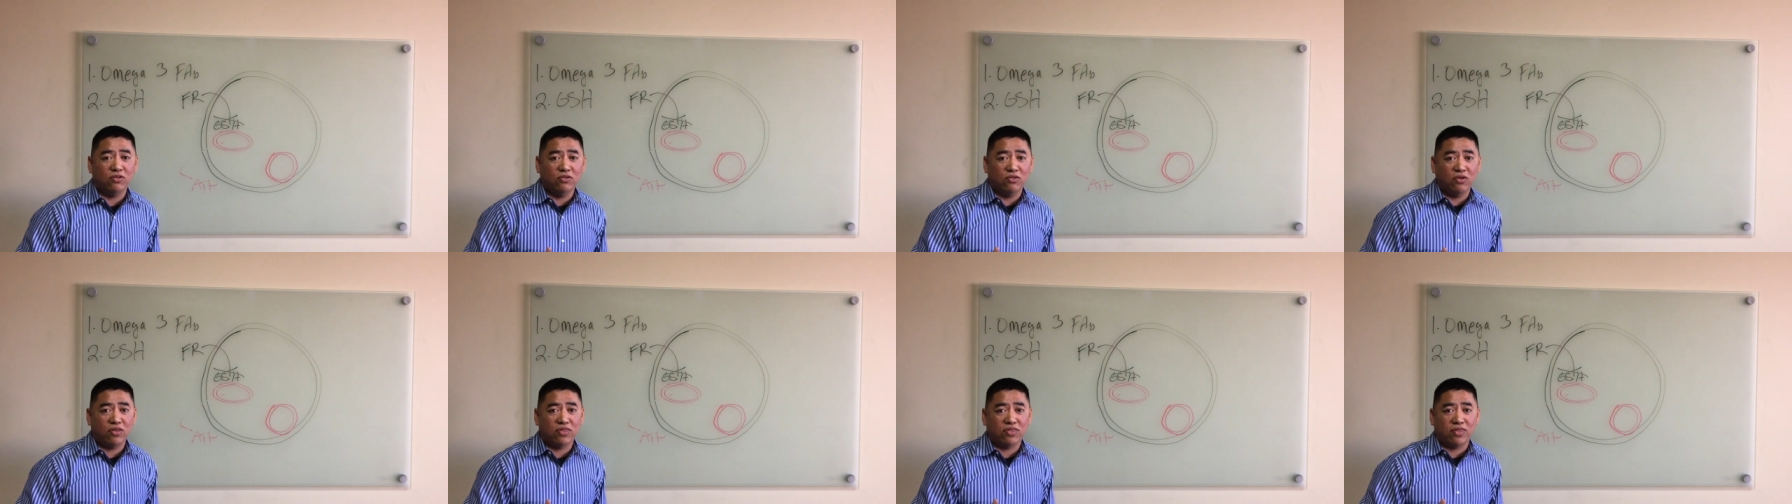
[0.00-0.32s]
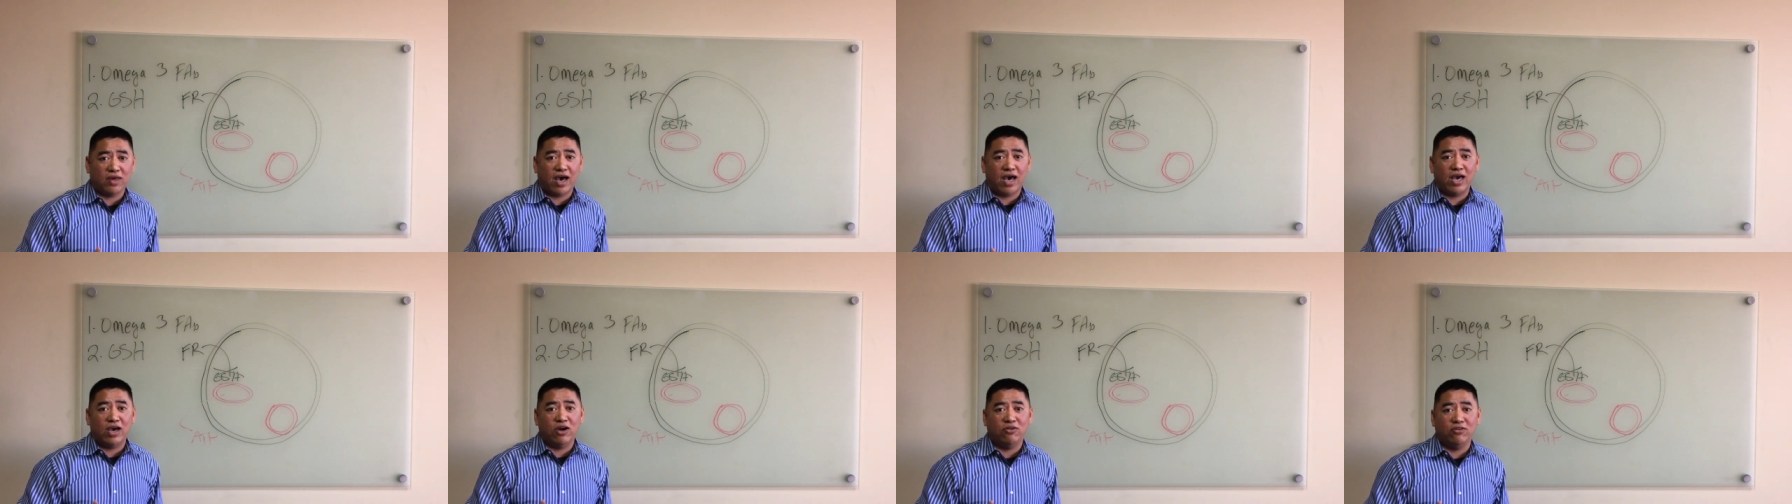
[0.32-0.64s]

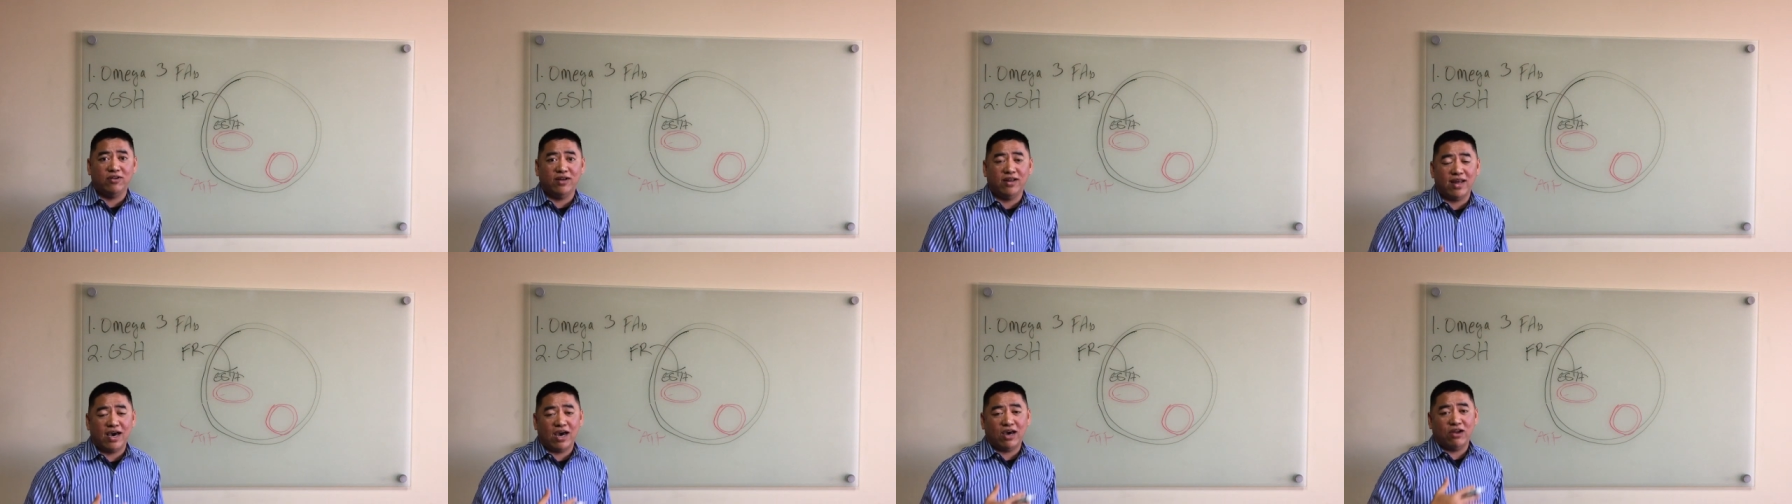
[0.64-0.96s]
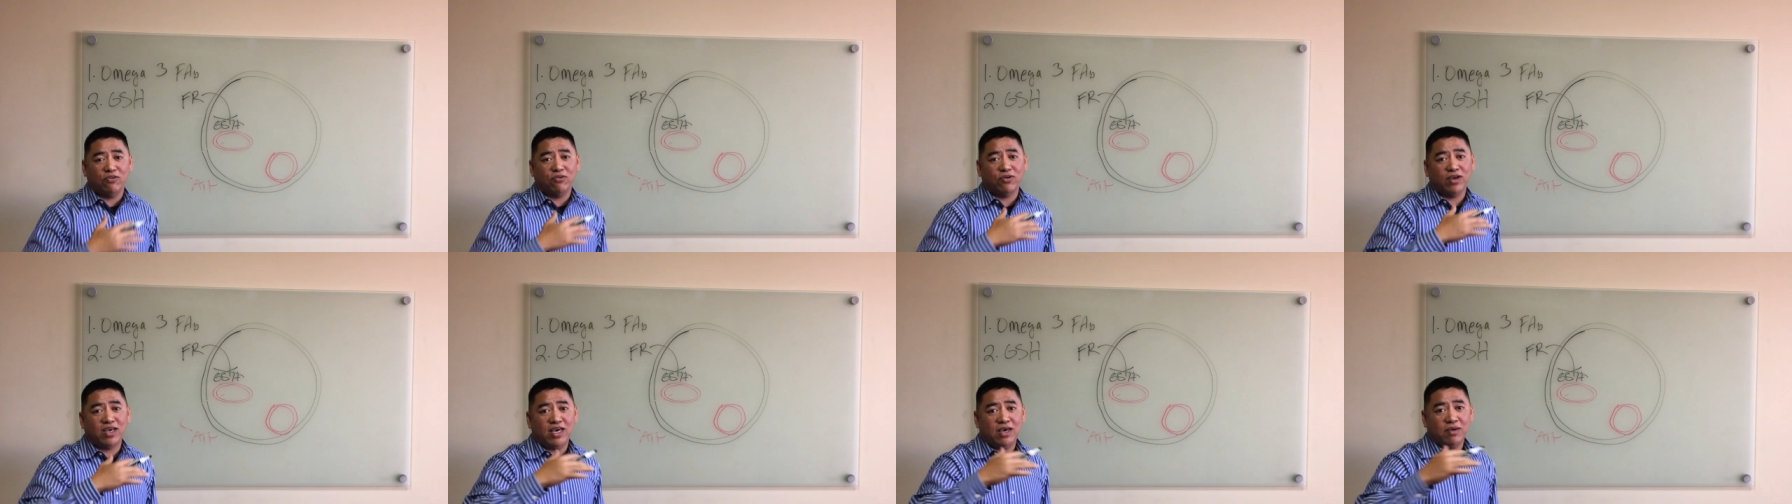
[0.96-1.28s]
glutathione and how
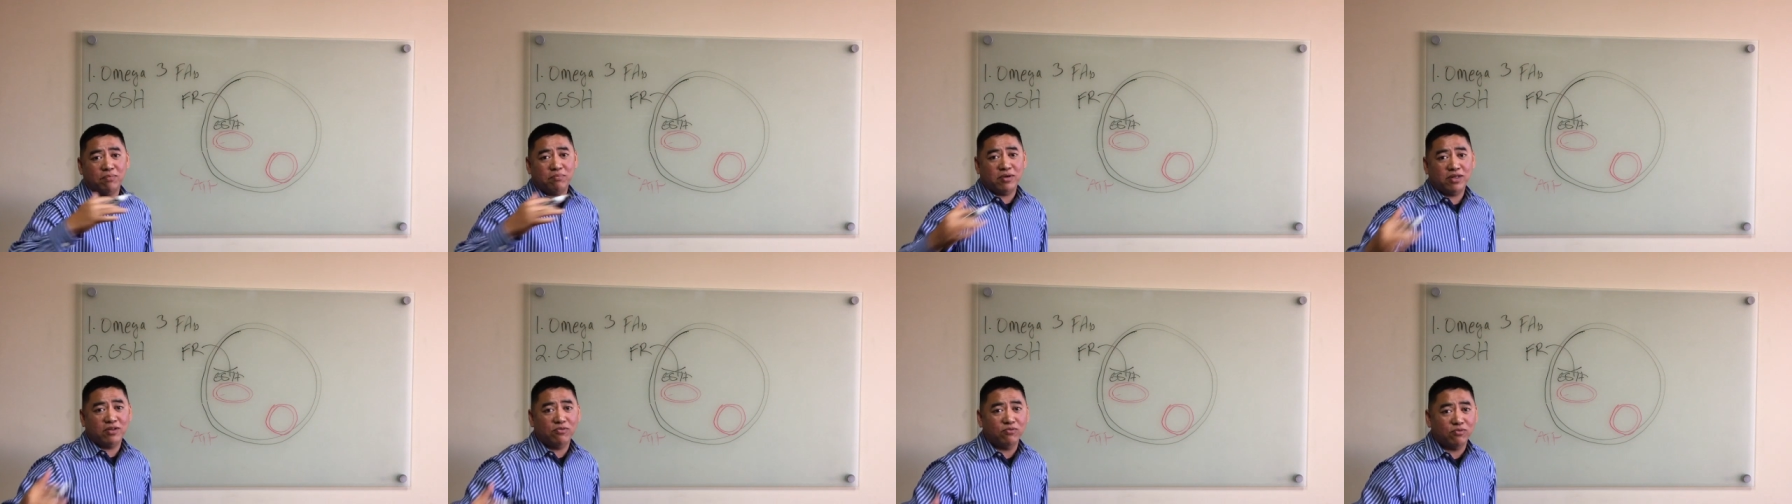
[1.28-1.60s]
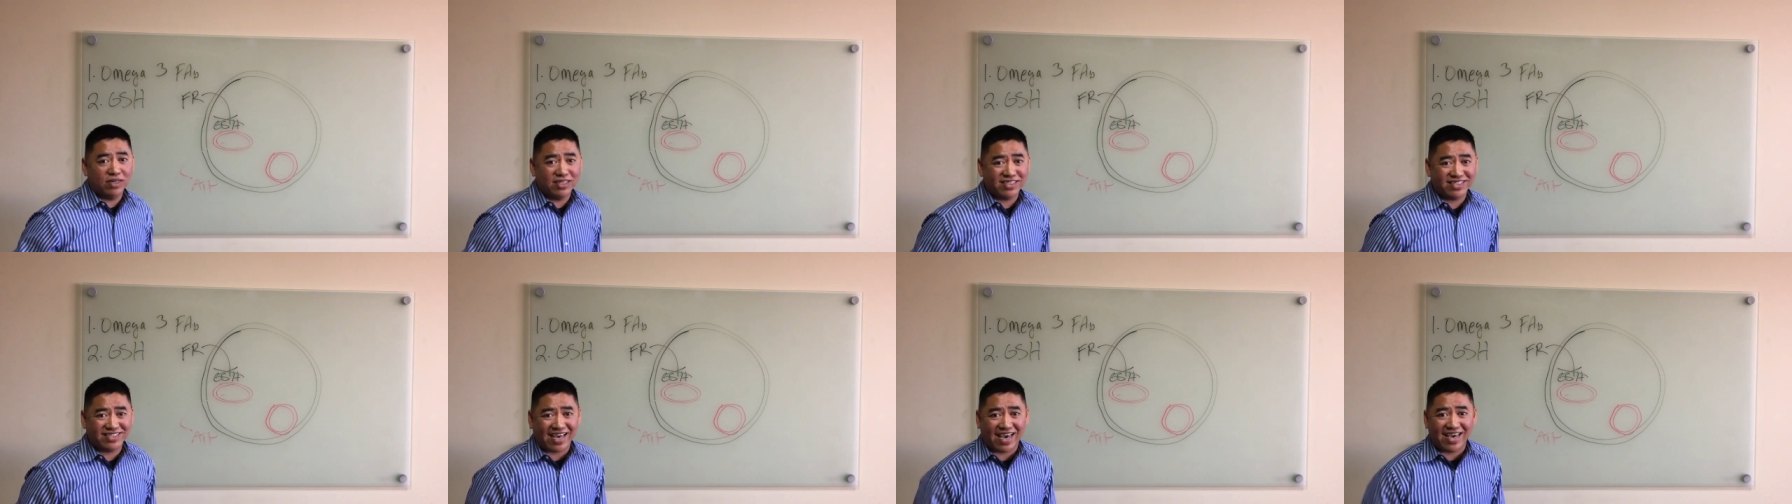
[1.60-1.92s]
to keep it
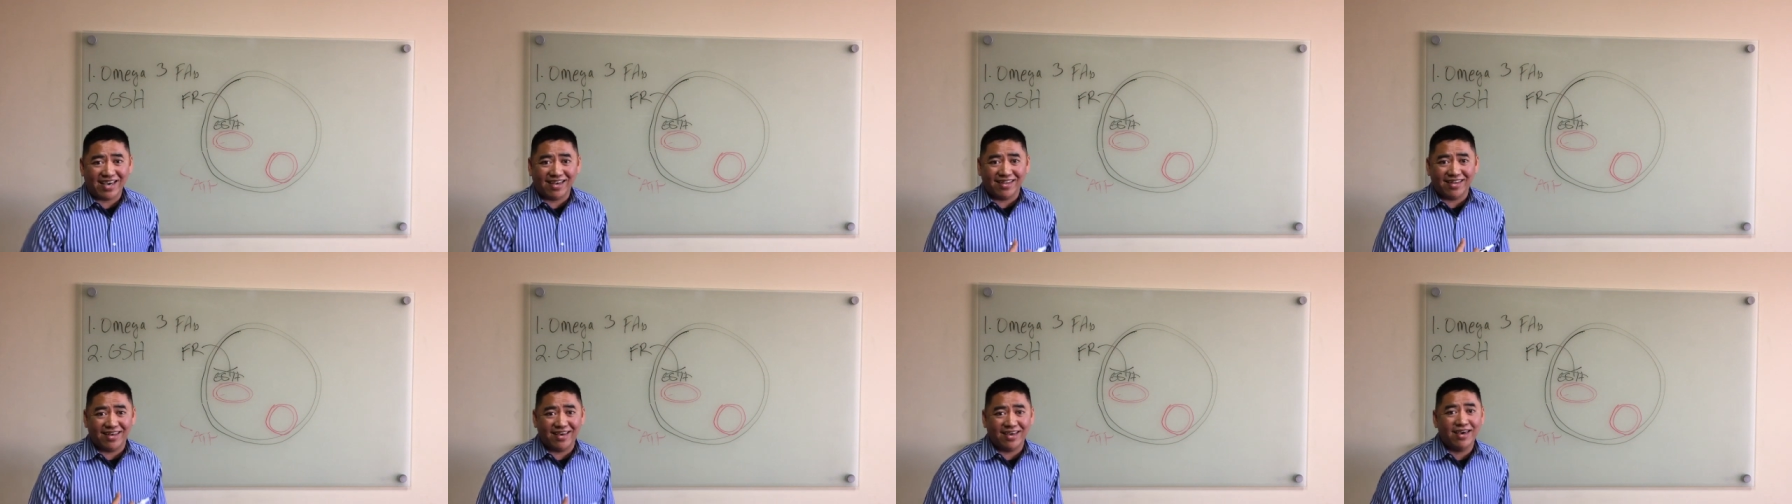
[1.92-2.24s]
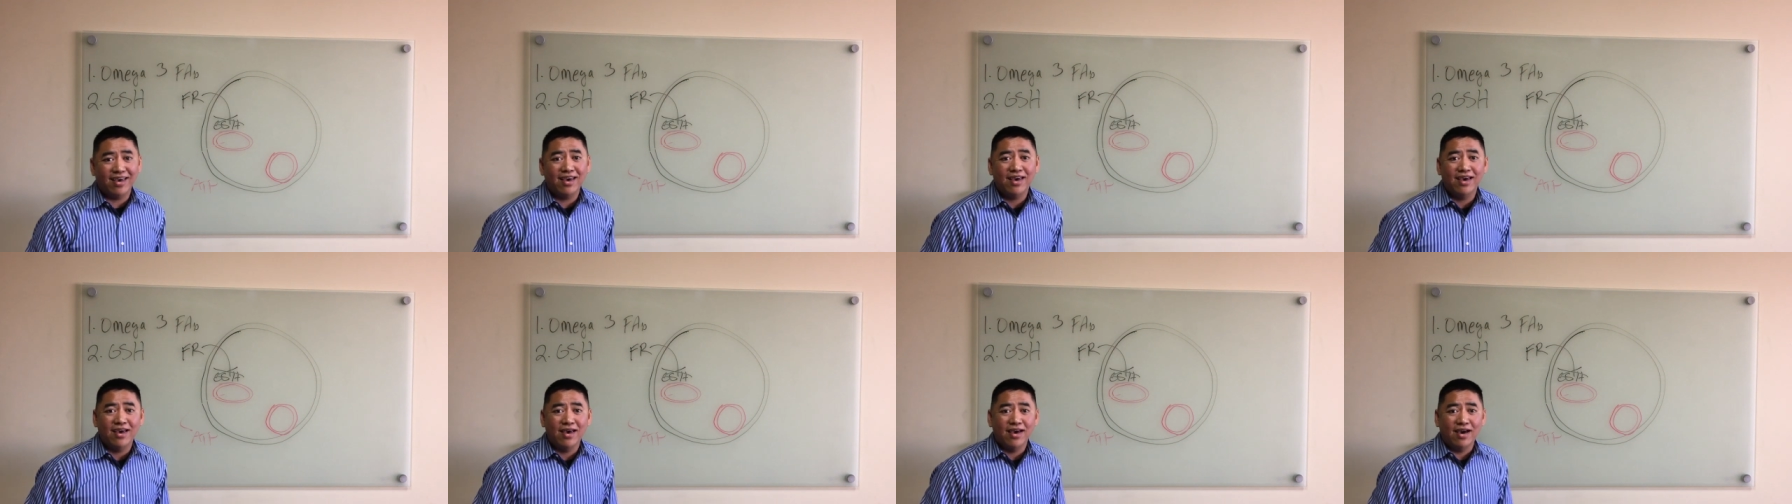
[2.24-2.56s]

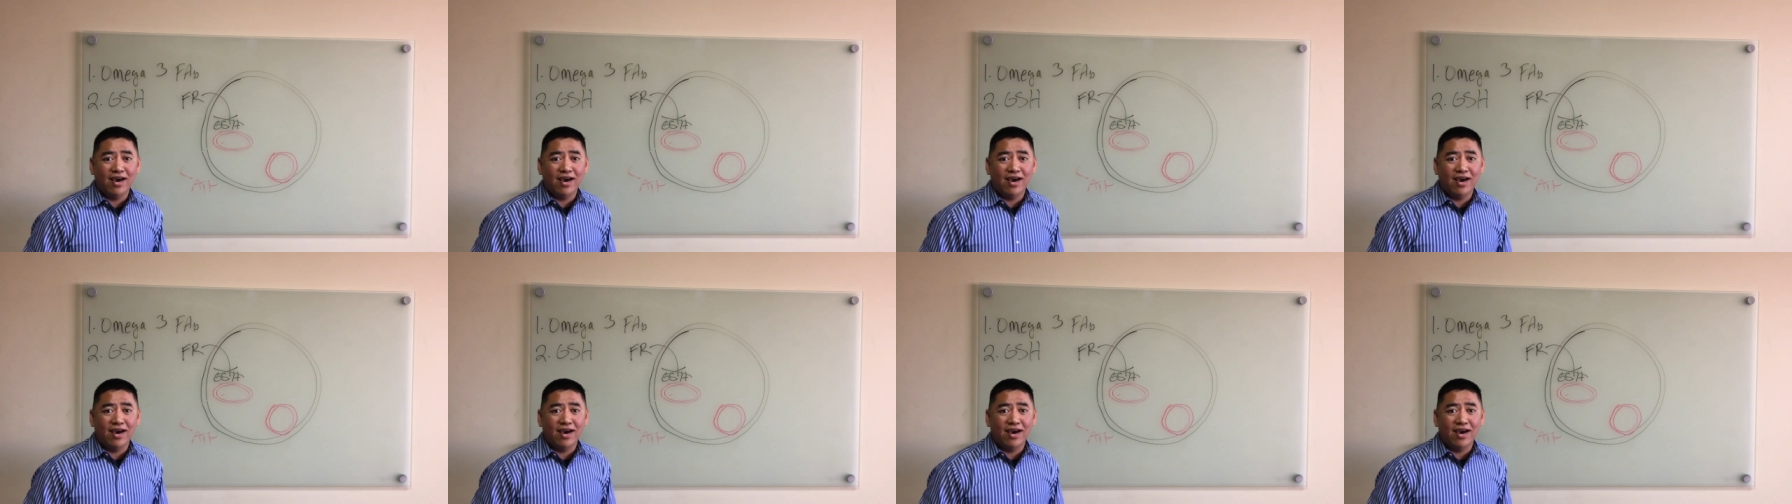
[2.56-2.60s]
recycling.